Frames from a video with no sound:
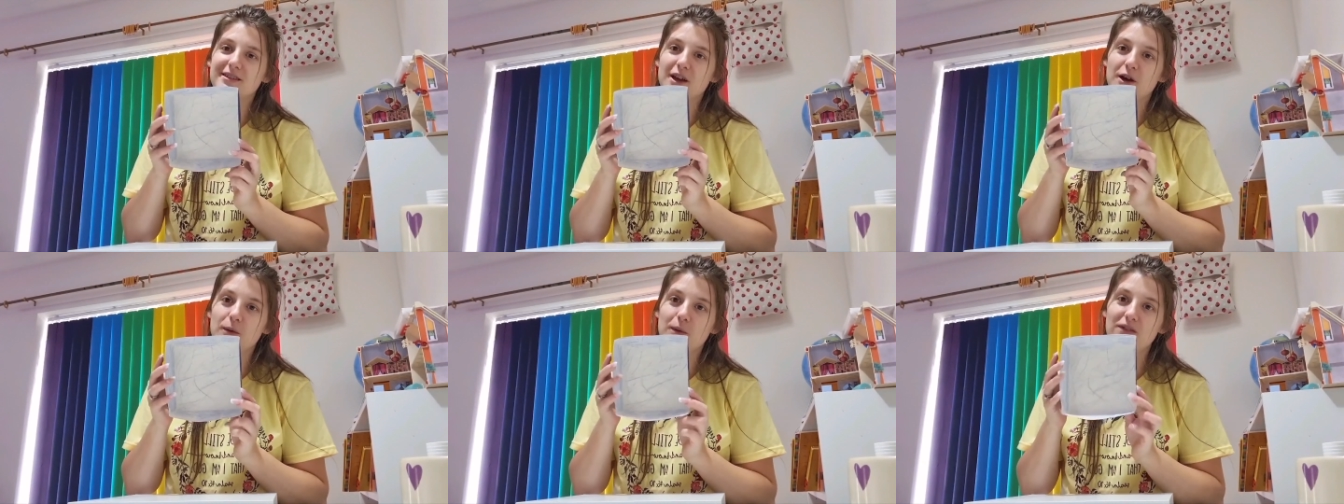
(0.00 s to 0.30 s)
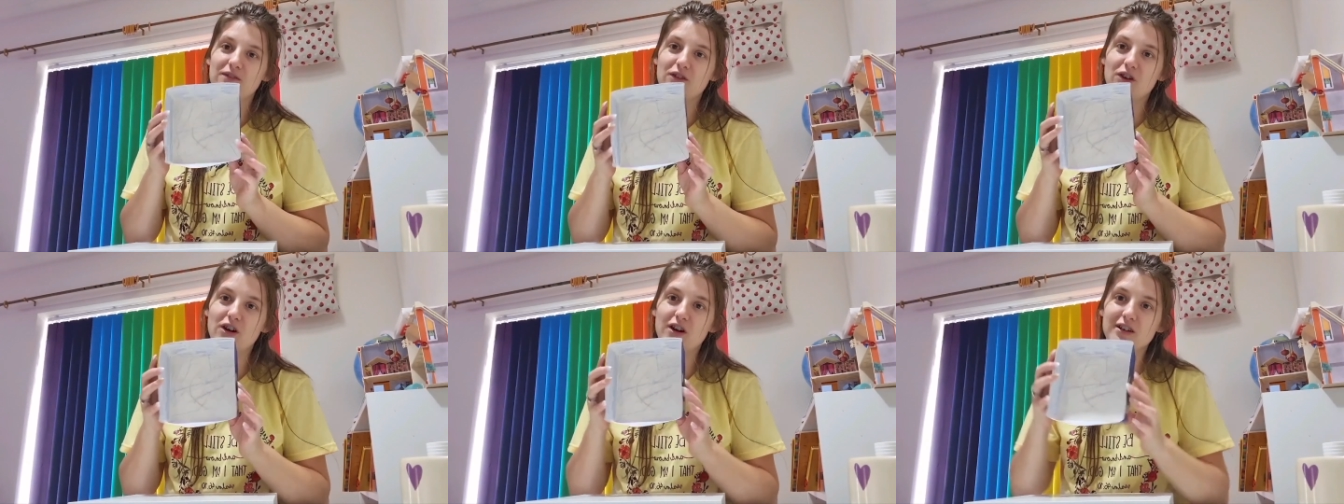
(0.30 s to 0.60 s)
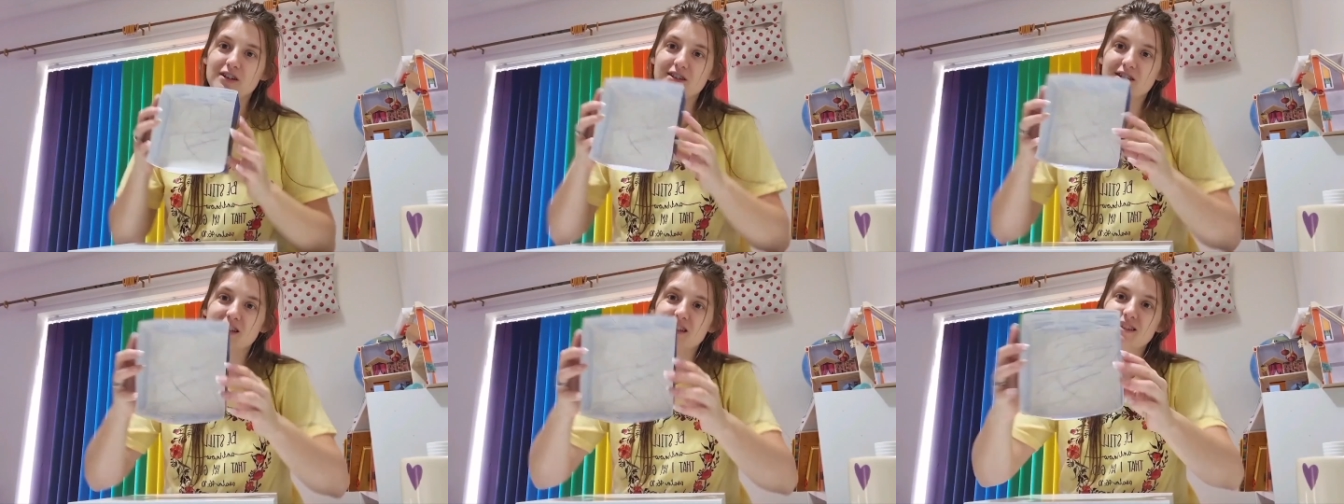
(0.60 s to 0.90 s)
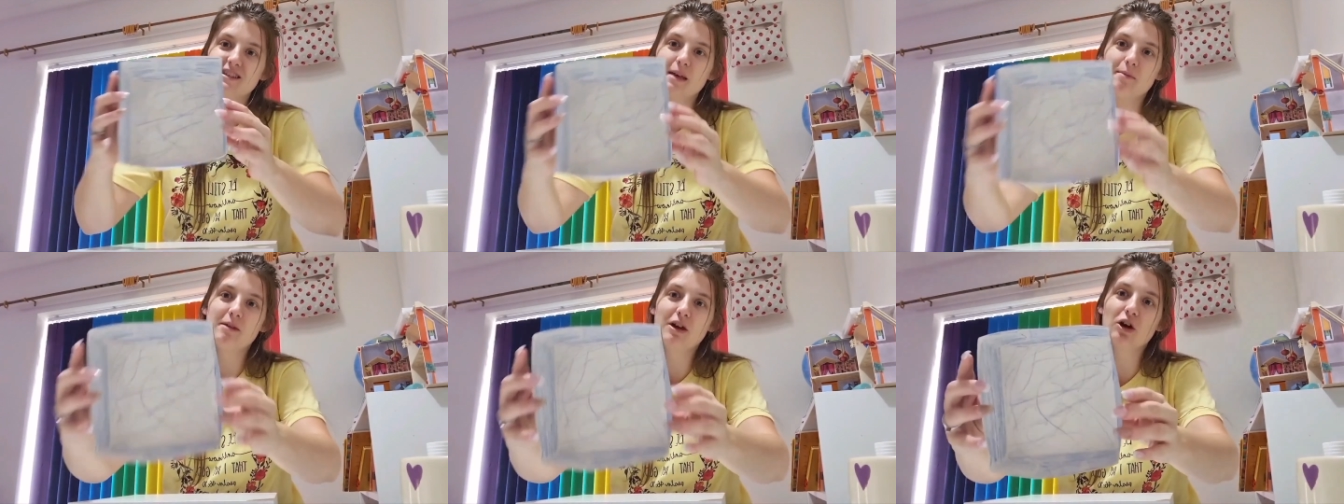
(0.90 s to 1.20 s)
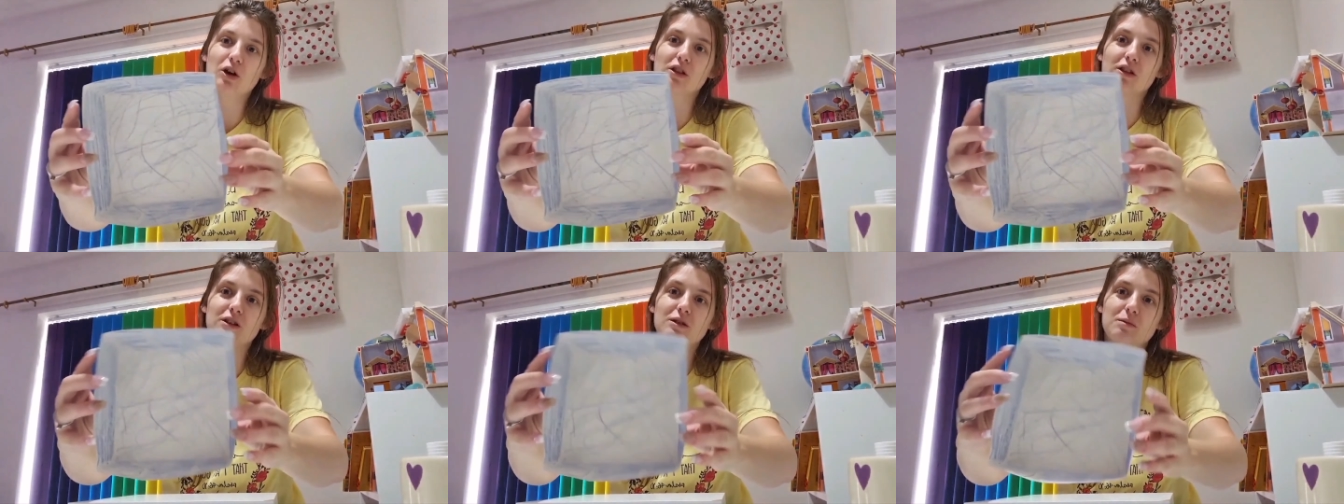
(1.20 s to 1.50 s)
So we've got a
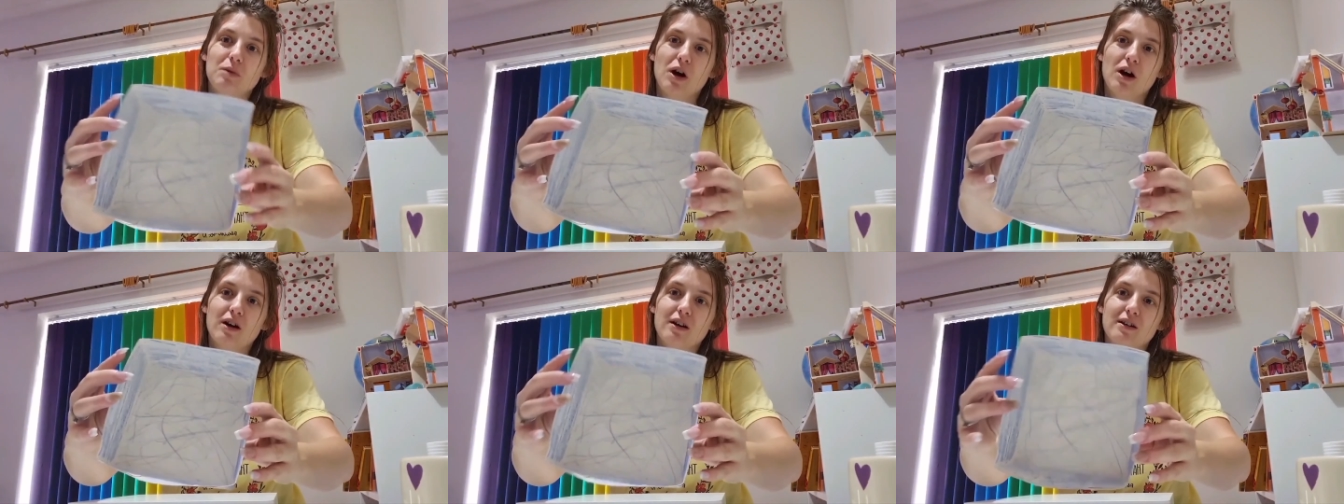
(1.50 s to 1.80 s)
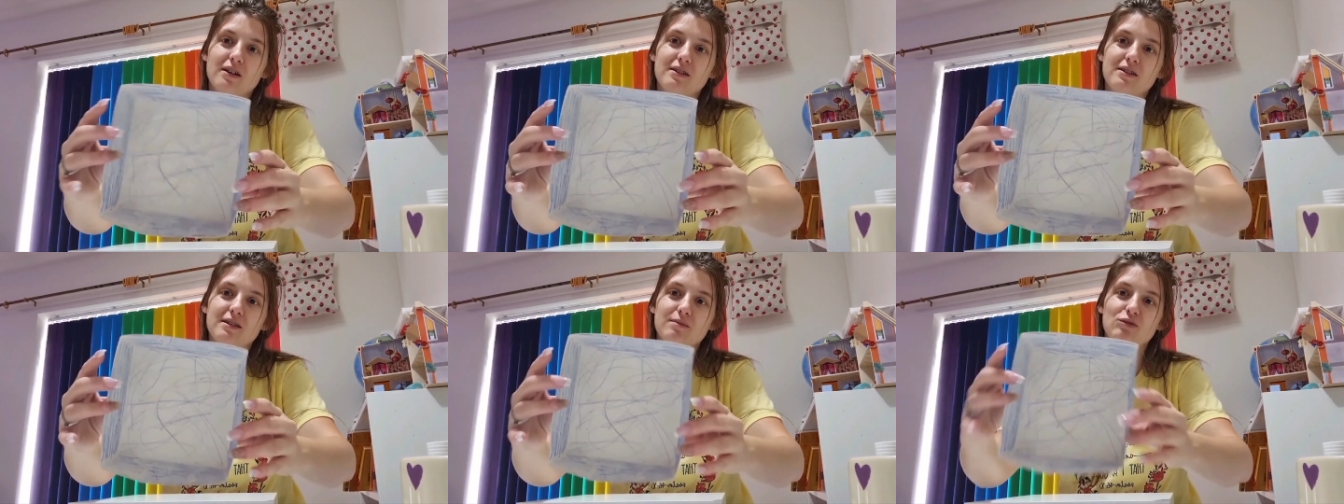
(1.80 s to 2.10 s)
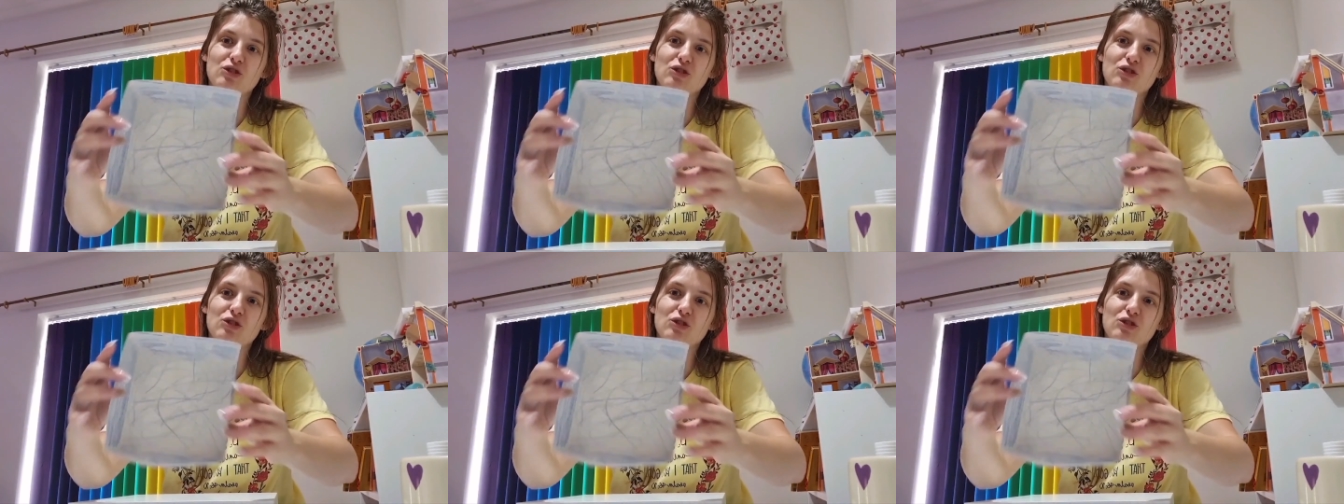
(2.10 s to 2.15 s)
semi-coloured box.